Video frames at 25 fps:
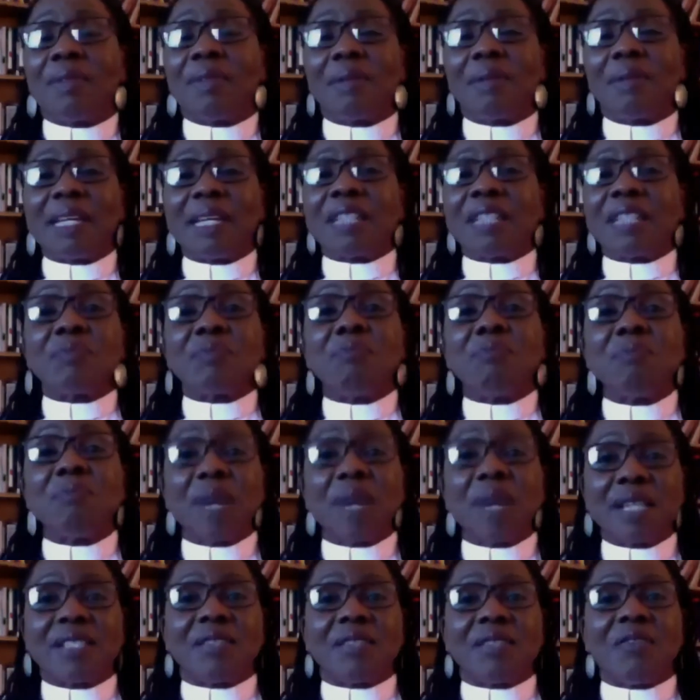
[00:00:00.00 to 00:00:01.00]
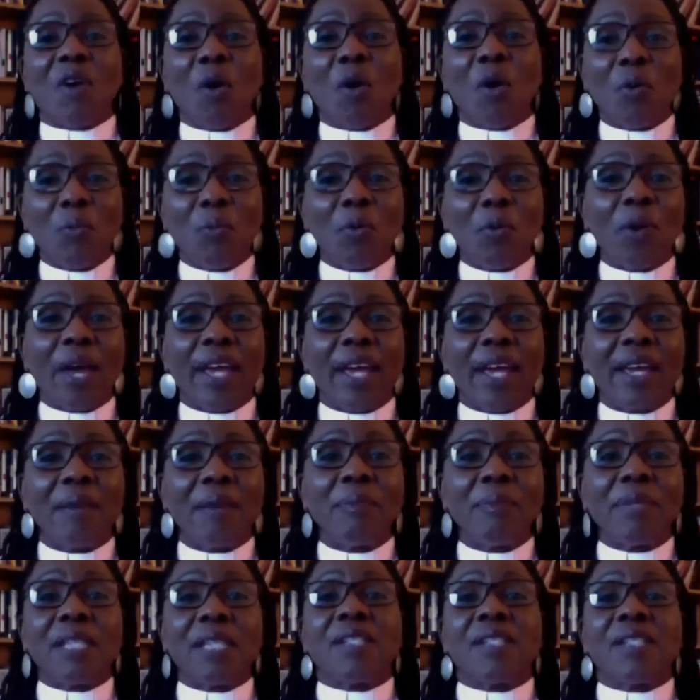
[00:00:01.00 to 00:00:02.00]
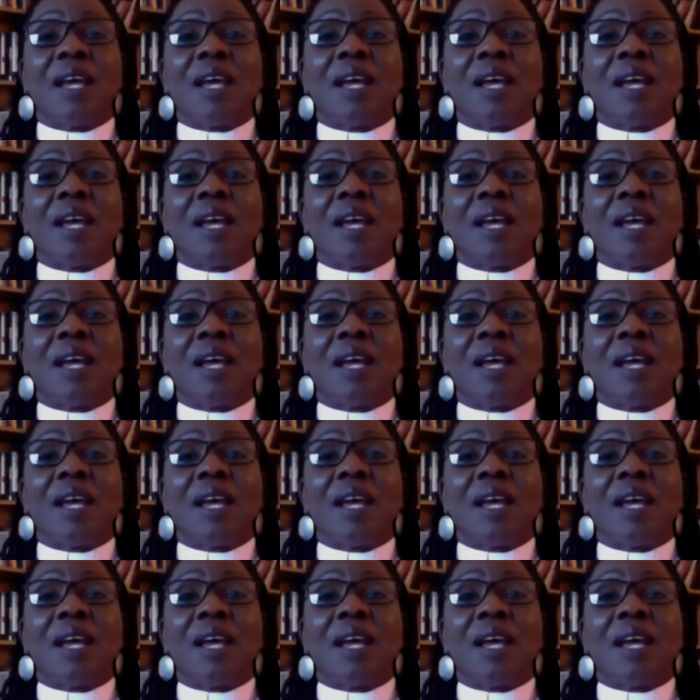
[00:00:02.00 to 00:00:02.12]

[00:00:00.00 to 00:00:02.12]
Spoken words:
There's massive hope where I am. There's